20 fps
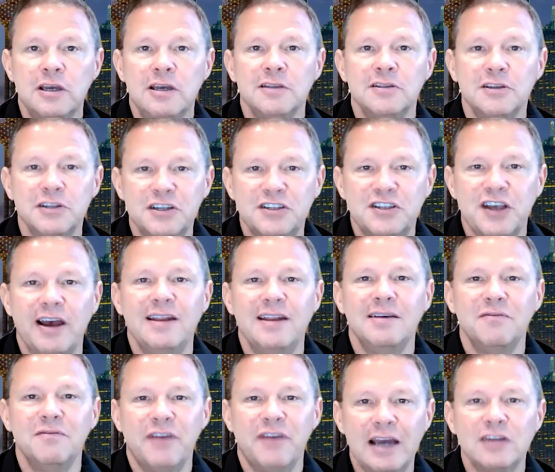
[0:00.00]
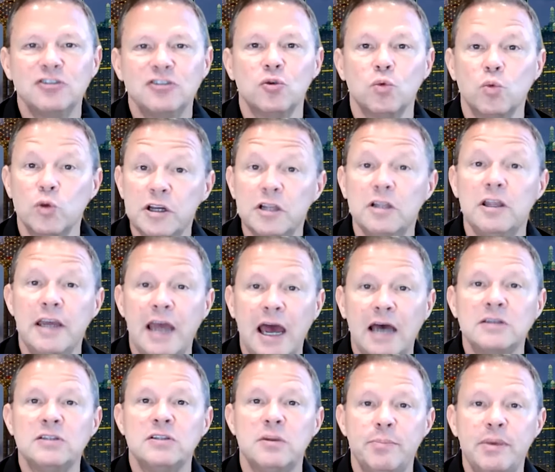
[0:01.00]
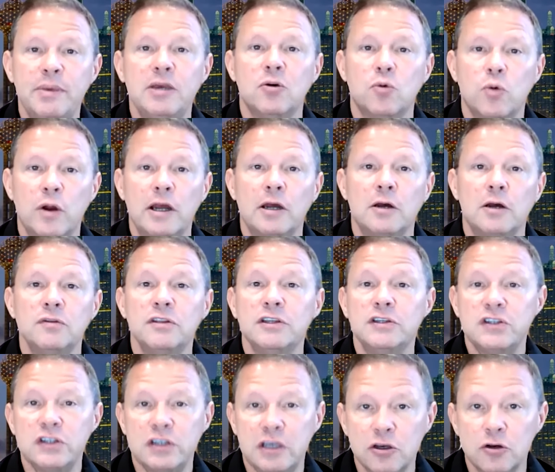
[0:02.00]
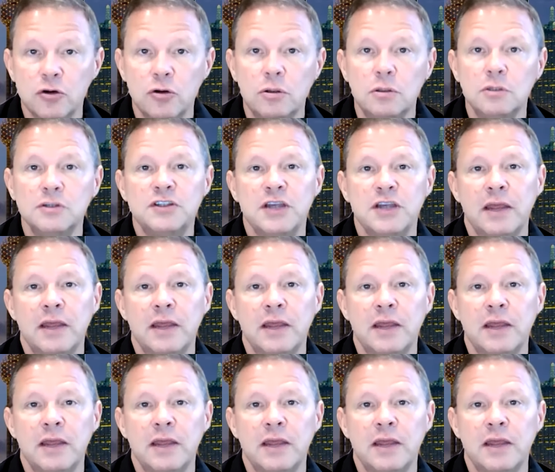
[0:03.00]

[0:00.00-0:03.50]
The deciding factor really has to be around the skills